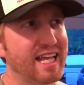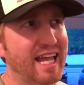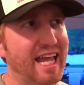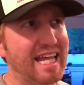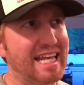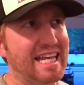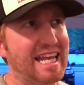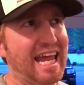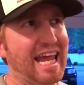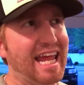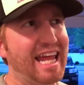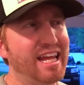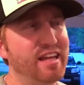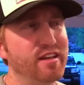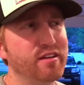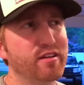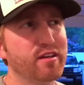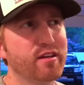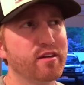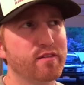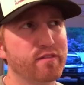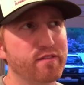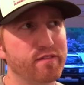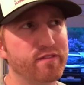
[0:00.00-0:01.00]
an eight
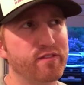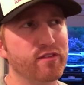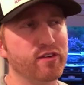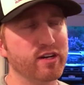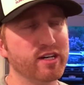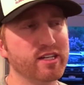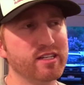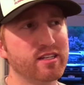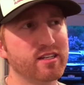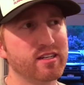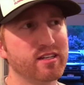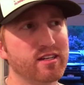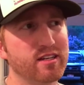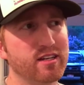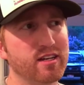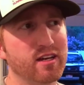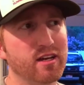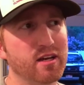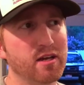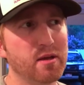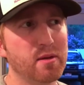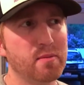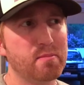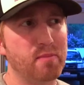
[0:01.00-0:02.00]
foot
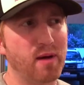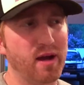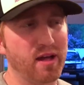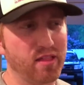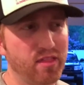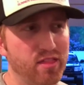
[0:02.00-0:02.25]
by